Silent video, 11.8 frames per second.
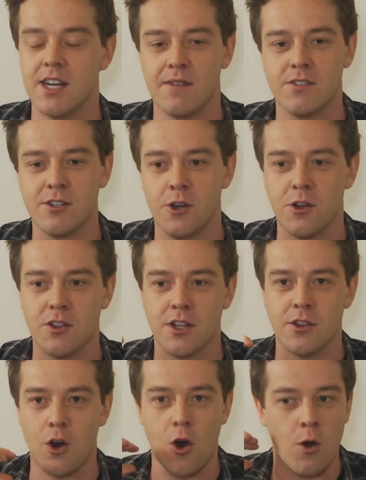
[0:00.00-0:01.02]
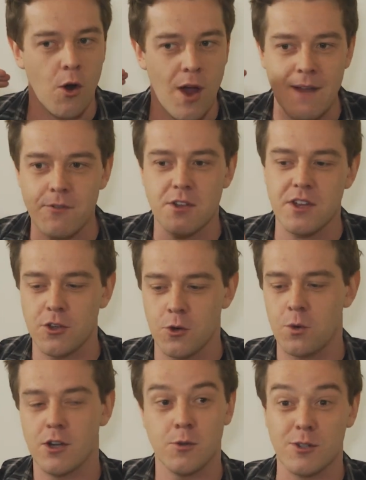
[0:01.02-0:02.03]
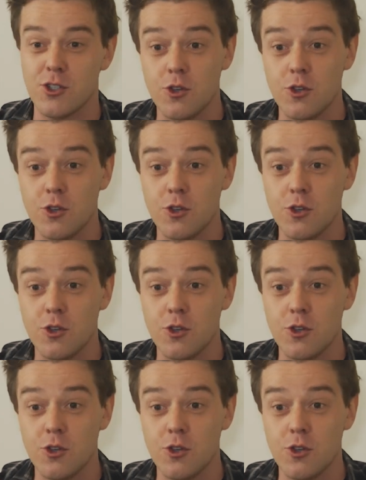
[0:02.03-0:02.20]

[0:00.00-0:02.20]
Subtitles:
You have to know that the whole, everything that you're working towards,